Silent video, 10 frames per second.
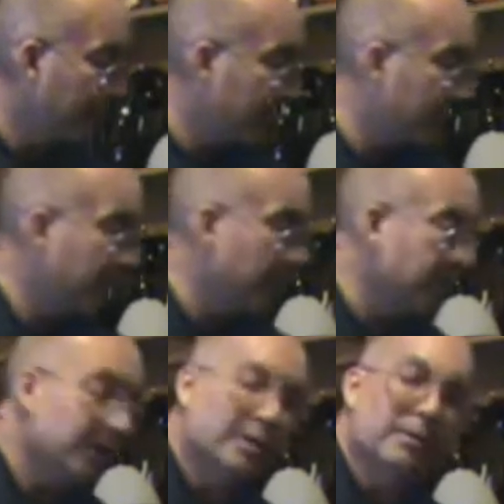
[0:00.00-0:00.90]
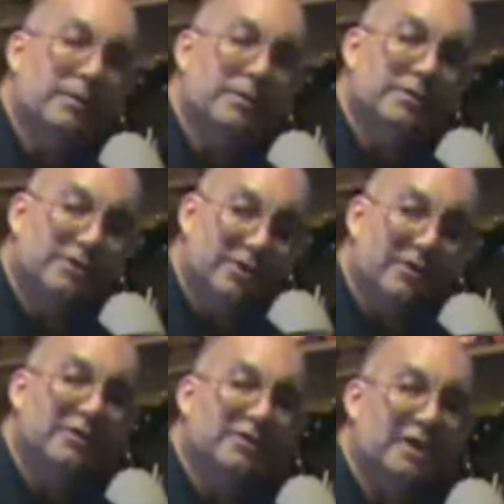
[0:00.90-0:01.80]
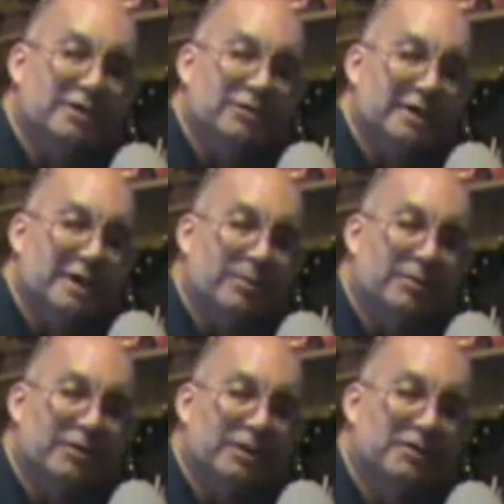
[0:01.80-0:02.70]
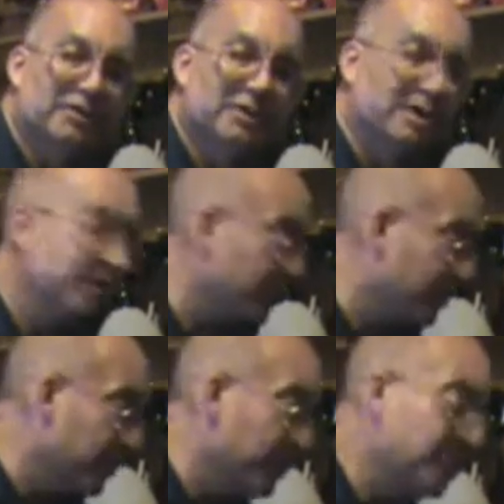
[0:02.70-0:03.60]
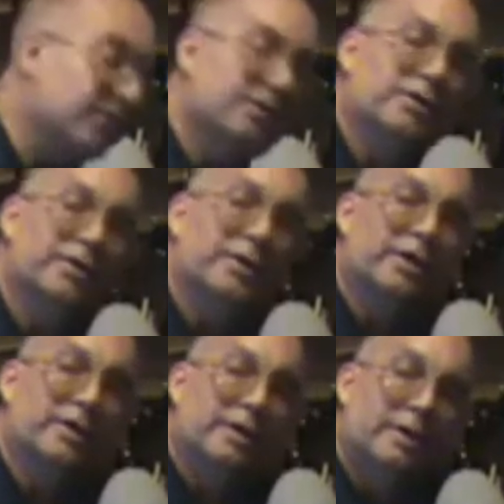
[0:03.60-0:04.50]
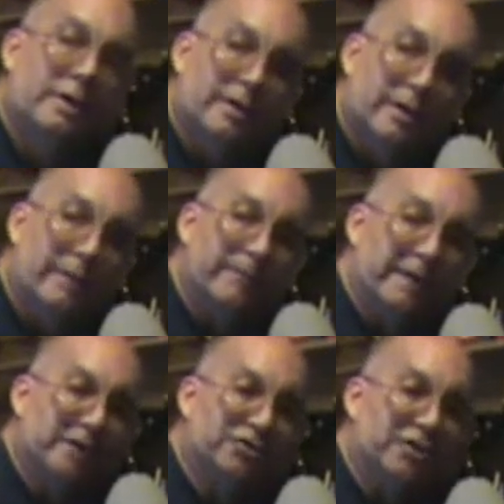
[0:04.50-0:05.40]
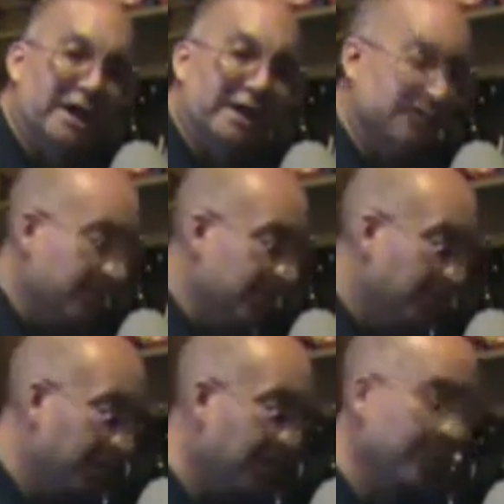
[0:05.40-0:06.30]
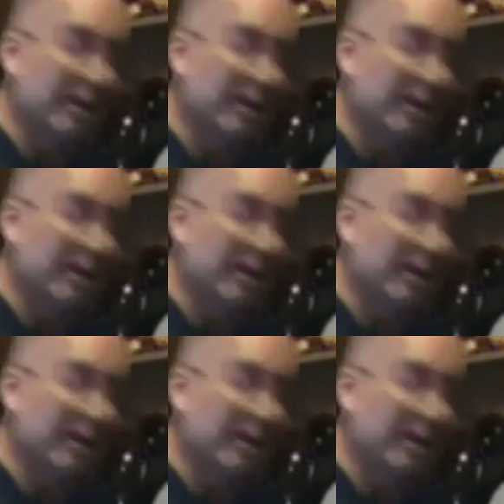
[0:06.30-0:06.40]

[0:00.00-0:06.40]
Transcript: stereo synthesizer outputs into the return effects jacks on my